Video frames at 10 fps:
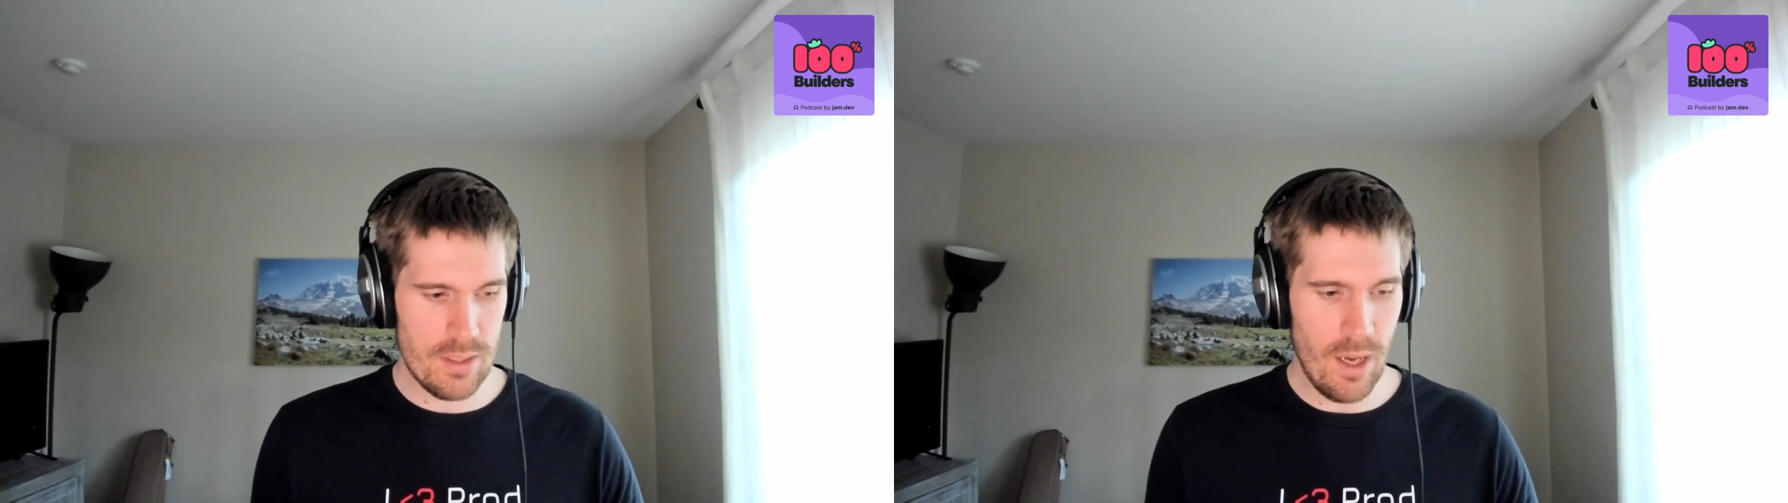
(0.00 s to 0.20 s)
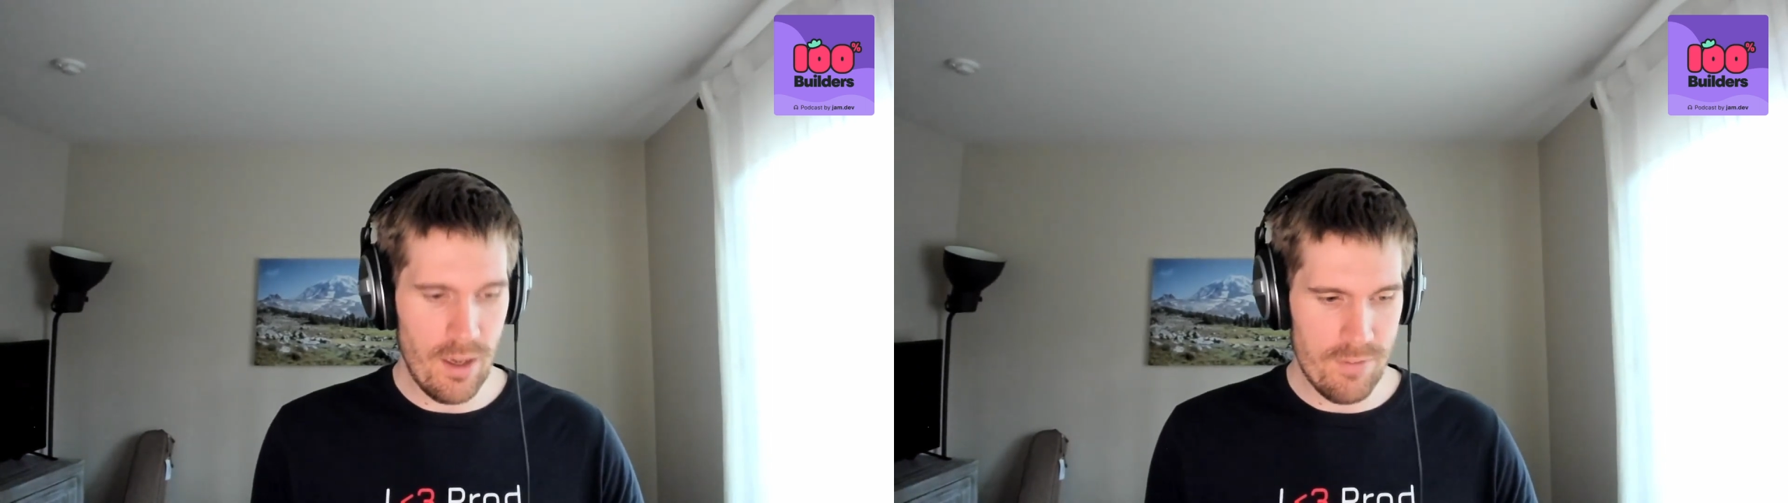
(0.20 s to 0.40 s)

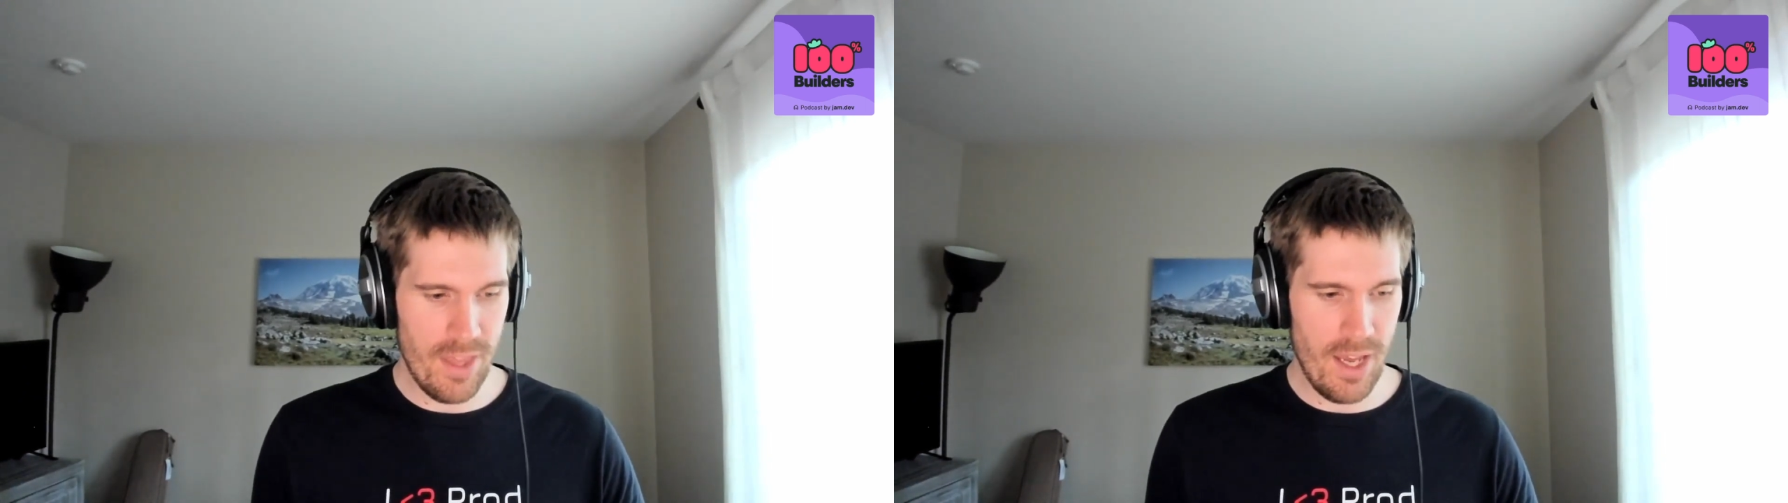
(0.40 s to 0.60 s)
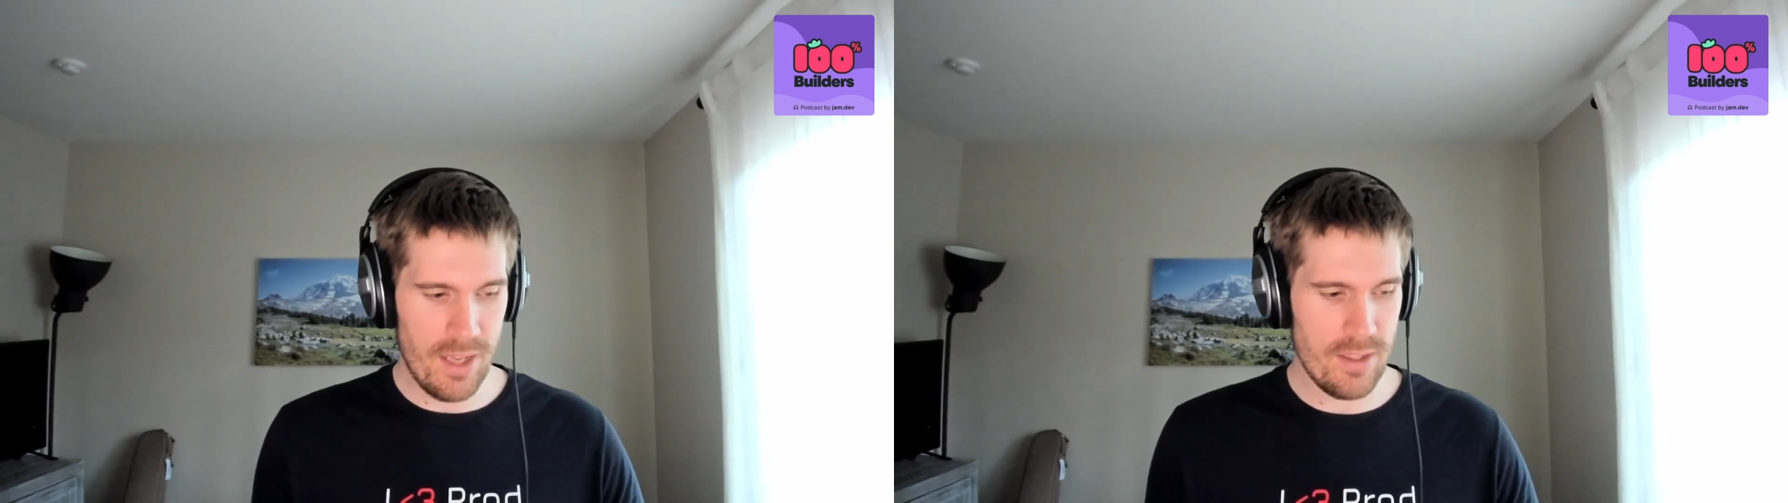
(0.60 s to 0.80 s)
of
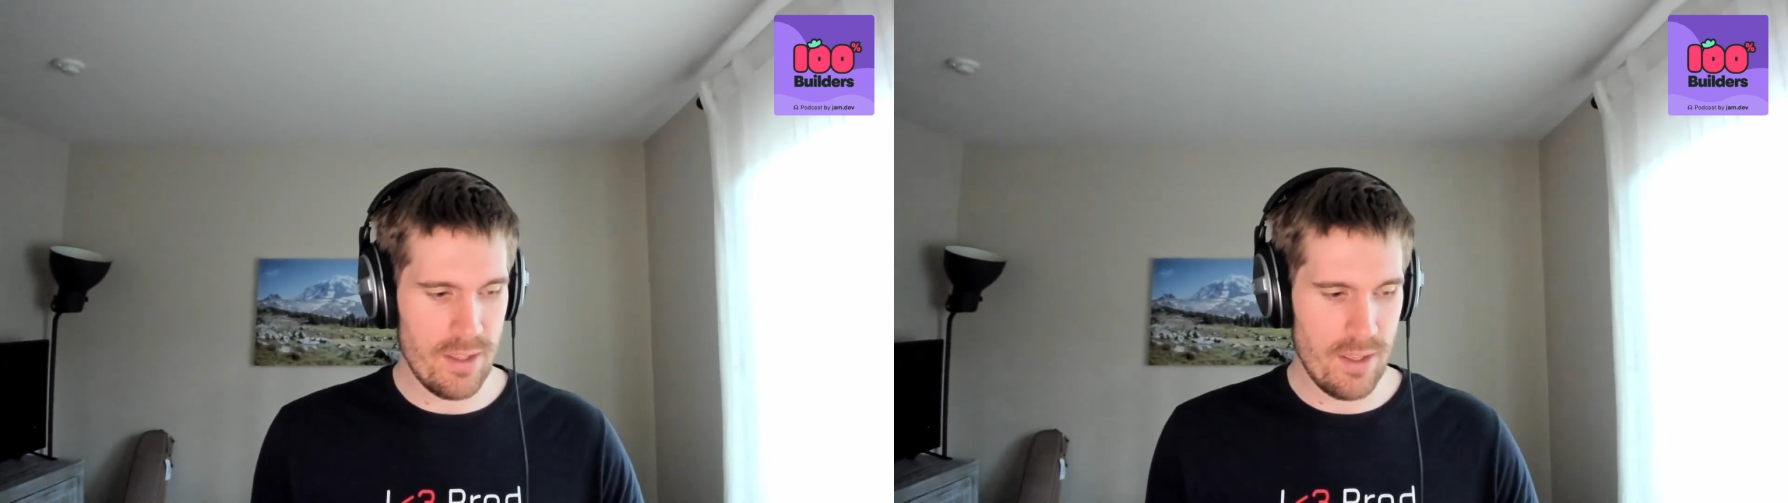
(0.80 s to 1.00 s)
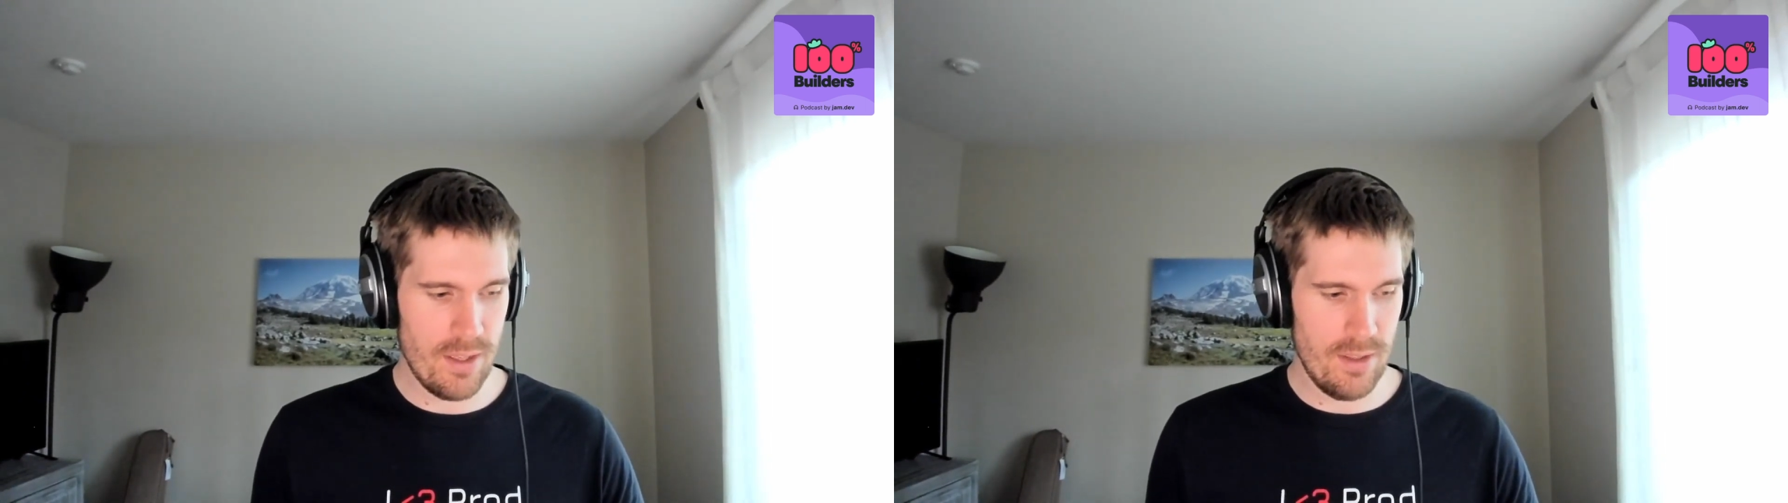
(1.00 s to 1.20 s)
that,
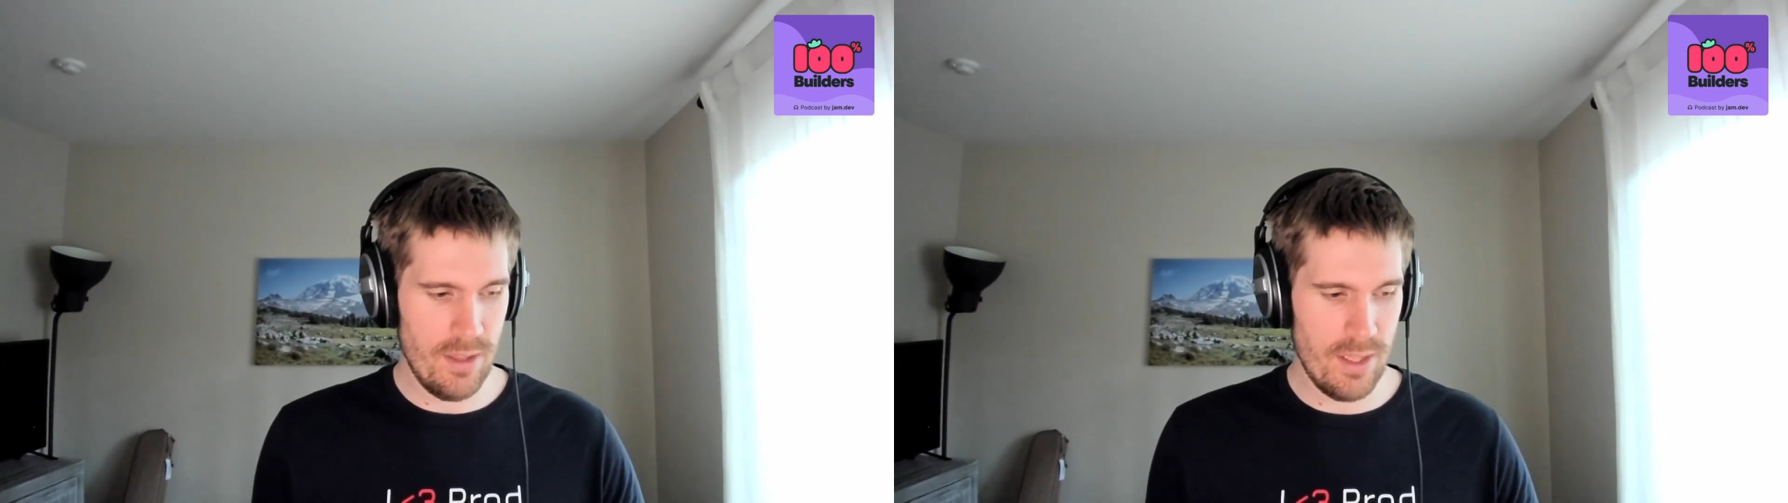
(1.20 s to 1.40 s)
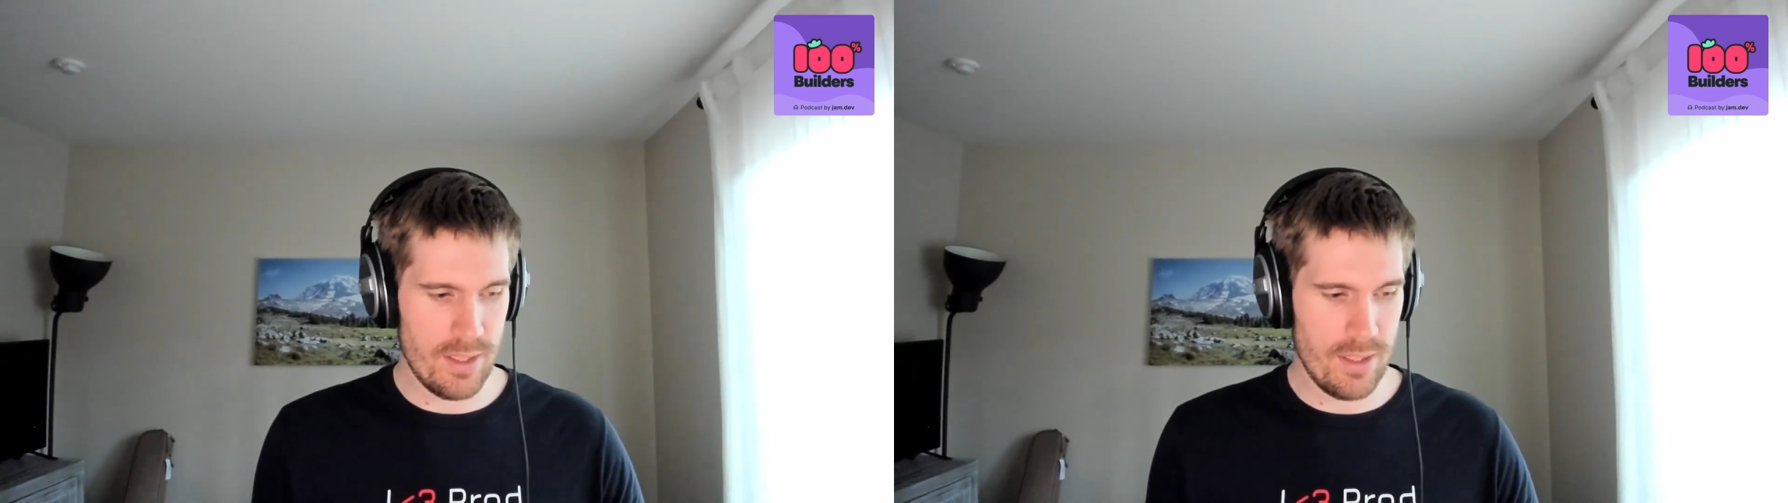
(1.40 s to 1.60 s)

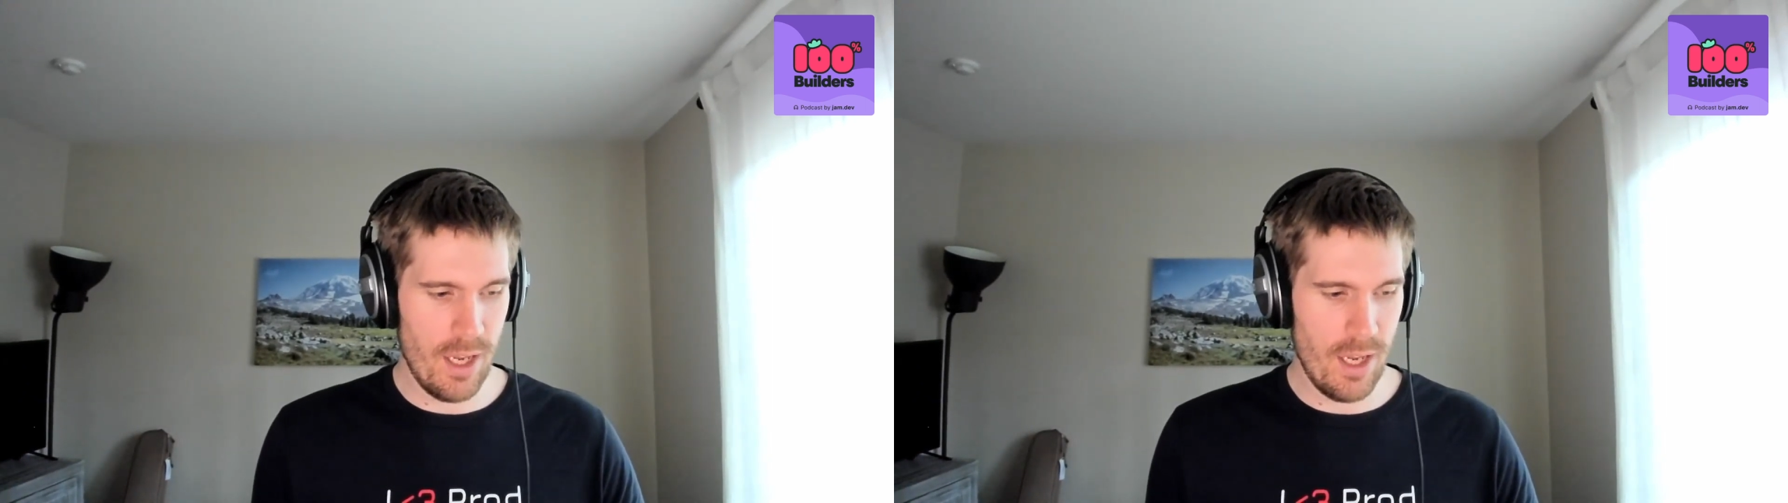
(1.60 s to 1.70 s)
like